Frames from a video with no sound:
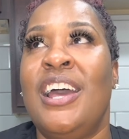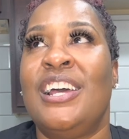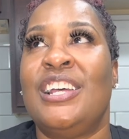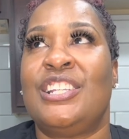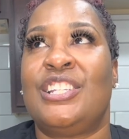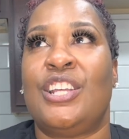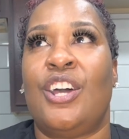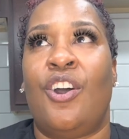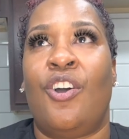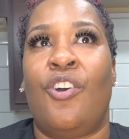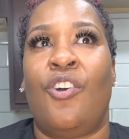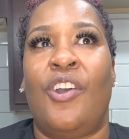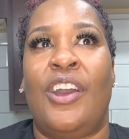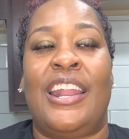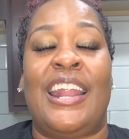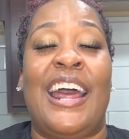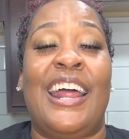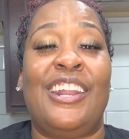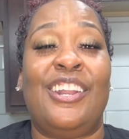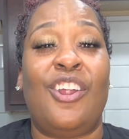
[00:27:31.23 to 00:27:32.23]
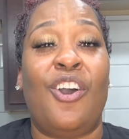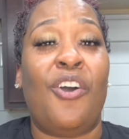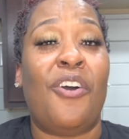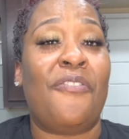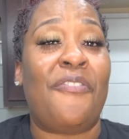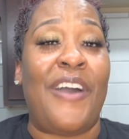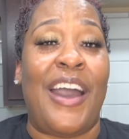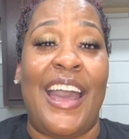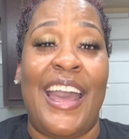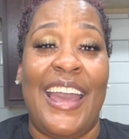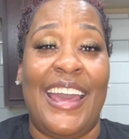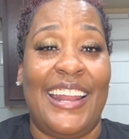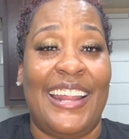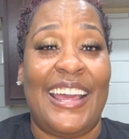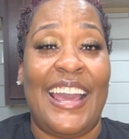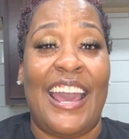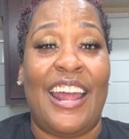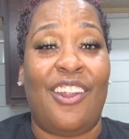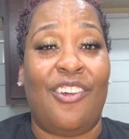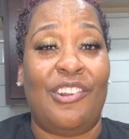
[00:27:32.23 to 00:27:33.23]
So, and I know if I had
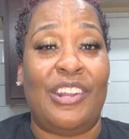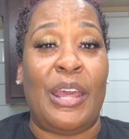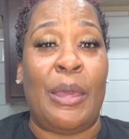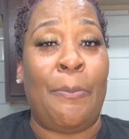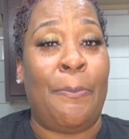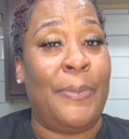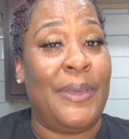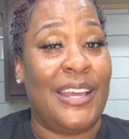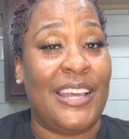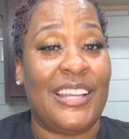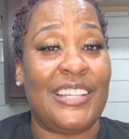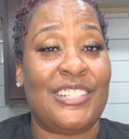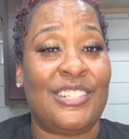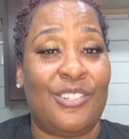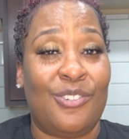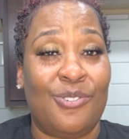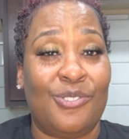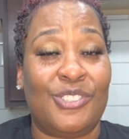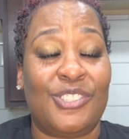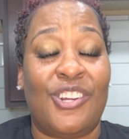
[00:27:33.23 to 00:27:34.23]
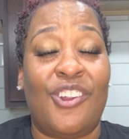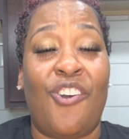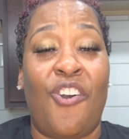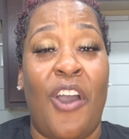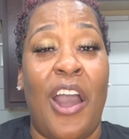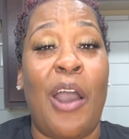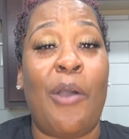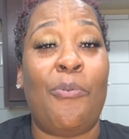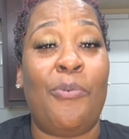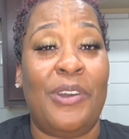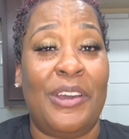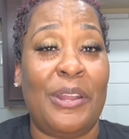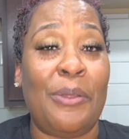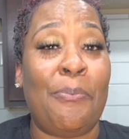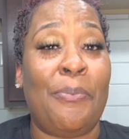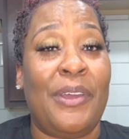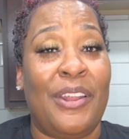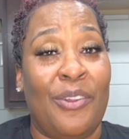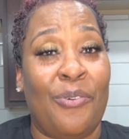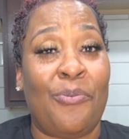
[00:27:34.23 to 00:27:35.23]
got on that Biggest Loser, or I would have
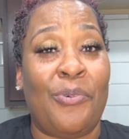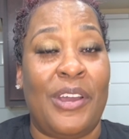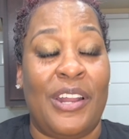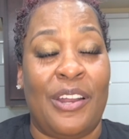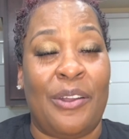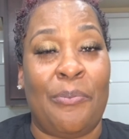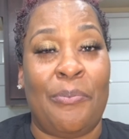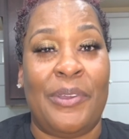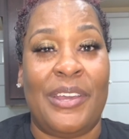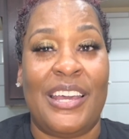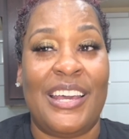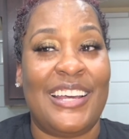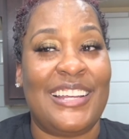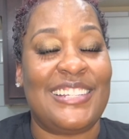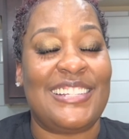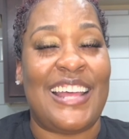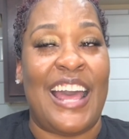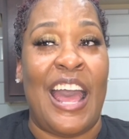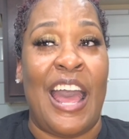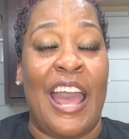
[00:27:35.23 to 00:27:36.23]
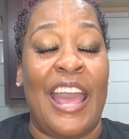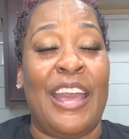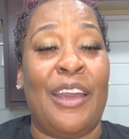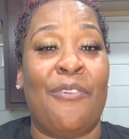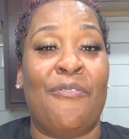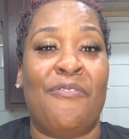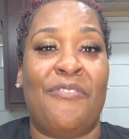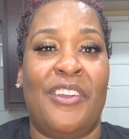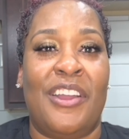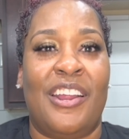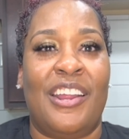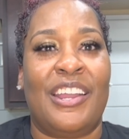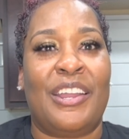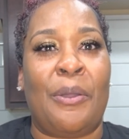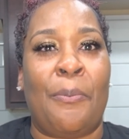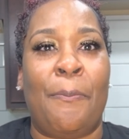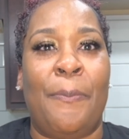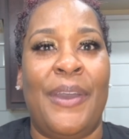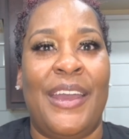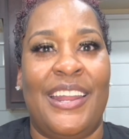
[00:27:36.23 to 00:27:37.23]
been a winner, because I am very
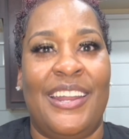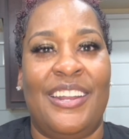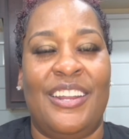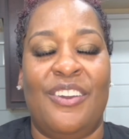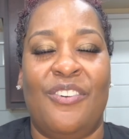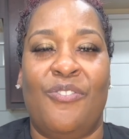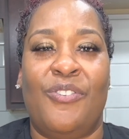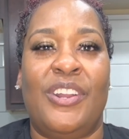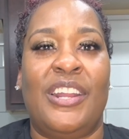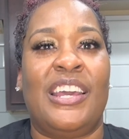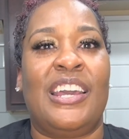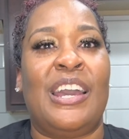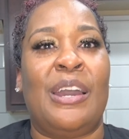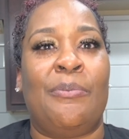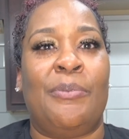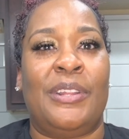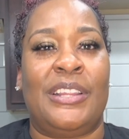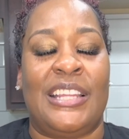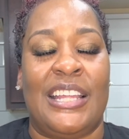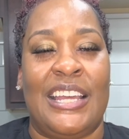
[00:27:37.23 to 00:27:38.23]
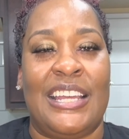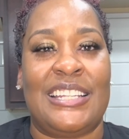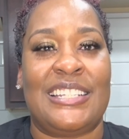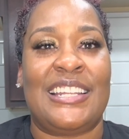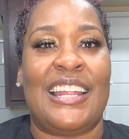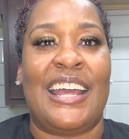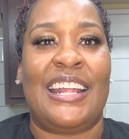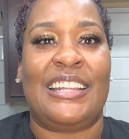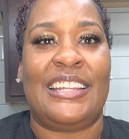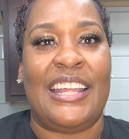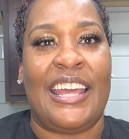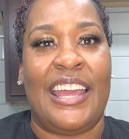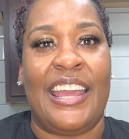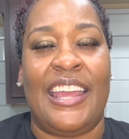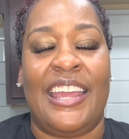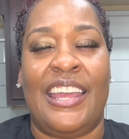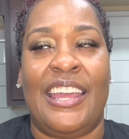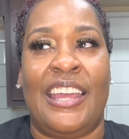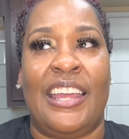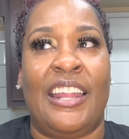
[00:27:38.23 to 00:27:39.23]
competitive when it comes to things like that.
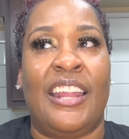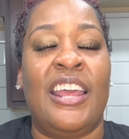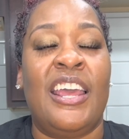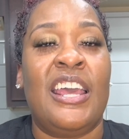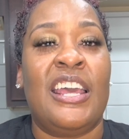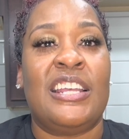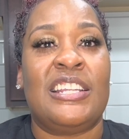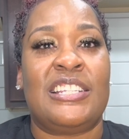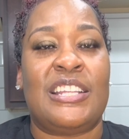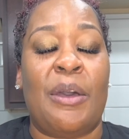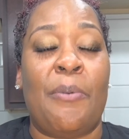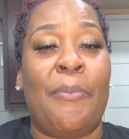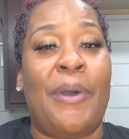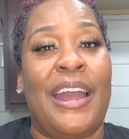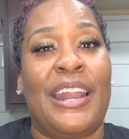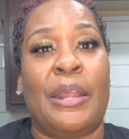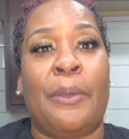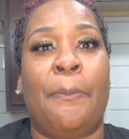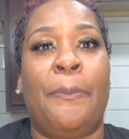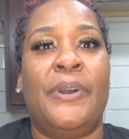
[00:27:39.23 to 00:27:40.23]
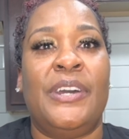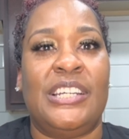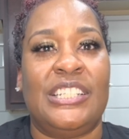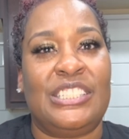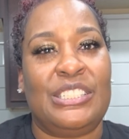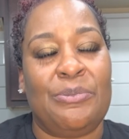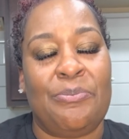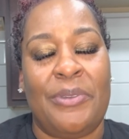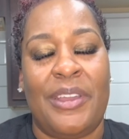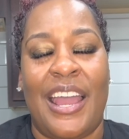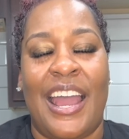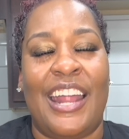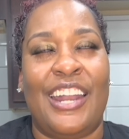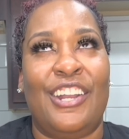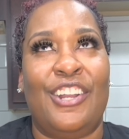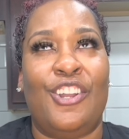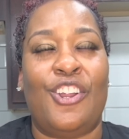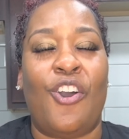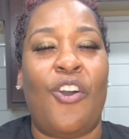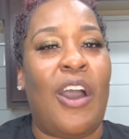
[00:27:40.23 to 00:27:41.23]
And somebody pushing me, I
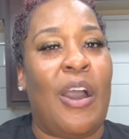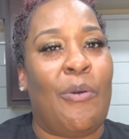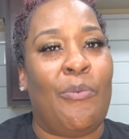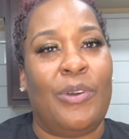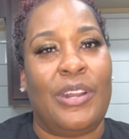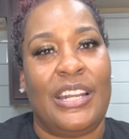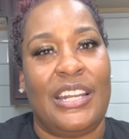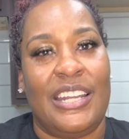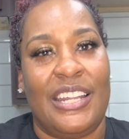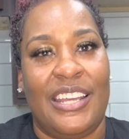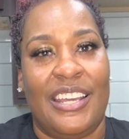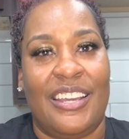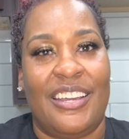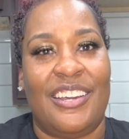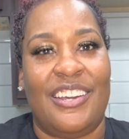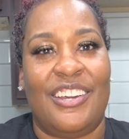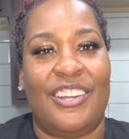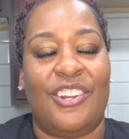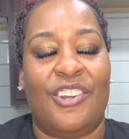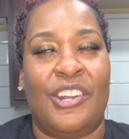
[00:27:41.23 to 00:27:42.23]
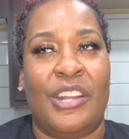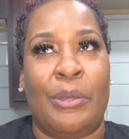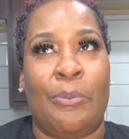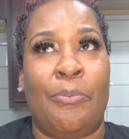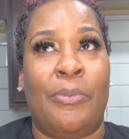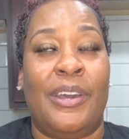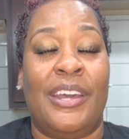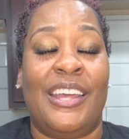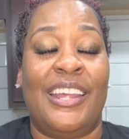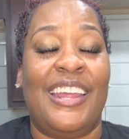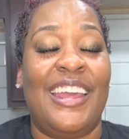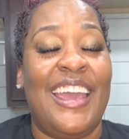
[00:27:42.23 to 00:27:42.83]
know I would have did good on it, but